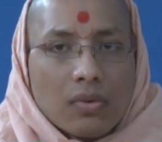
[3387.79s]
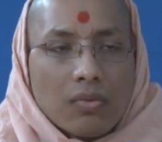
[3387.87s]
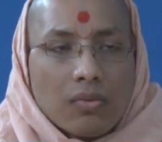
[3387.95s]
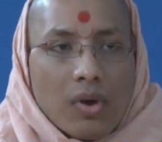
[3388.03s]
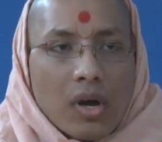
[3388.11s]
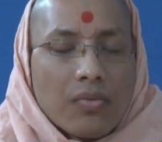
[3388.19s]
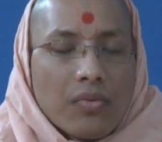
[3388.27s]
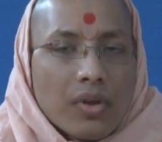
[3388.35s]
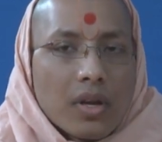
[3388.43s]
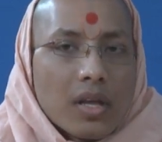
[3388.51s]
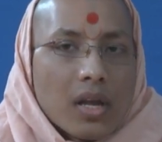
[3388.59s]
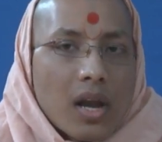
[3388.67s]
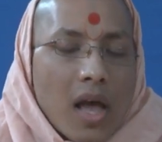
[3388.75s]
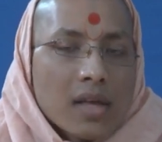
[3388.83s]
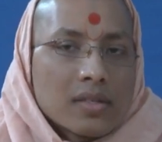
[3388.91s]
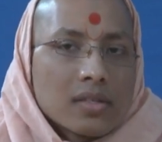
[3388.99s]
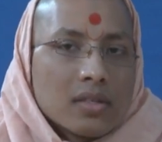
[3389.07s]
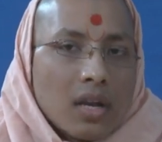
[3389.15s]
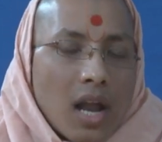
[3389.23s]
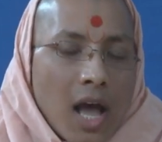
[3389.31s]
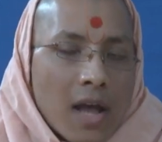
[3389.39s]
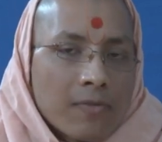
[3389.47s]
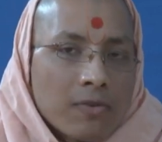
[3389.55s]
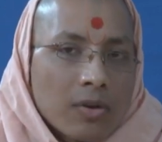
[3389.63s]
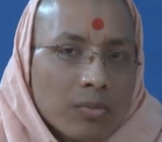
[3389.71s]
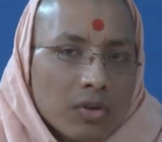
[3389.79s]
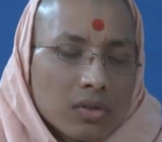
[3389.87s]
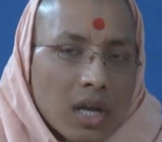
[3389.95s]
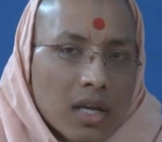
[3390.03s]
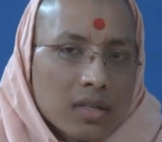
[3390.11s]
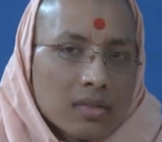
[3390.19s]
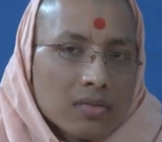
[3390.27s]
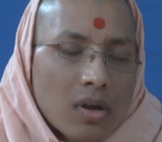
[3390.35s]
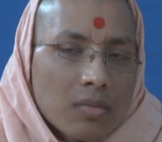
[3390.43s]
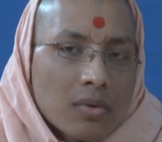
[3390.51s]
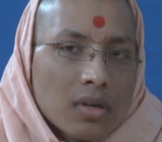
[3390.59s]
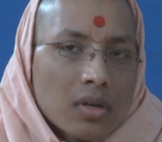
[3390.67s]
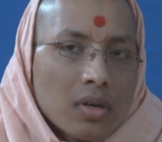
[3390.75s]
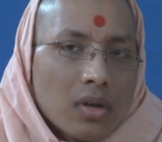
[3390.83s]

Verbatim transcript: what we realize in the life of Muktanand Swami,